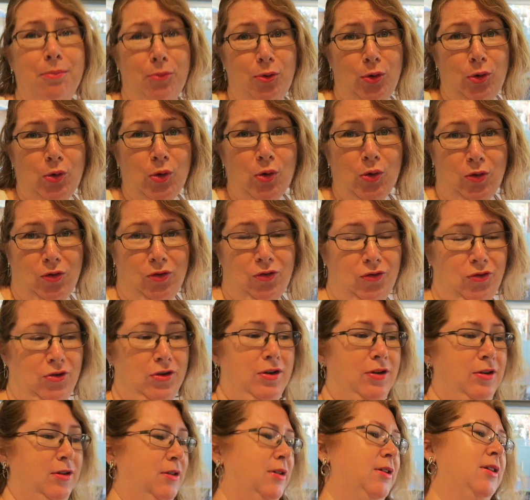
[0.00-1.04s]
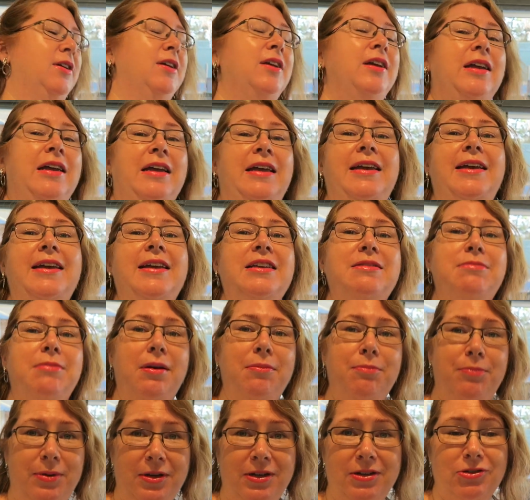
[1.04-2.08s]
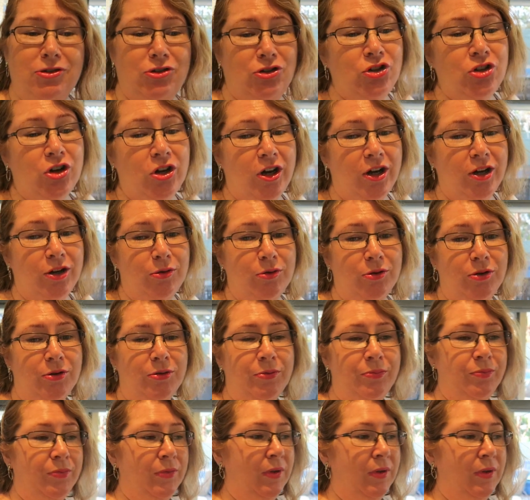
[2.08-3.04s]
Proof. He's my biggest child.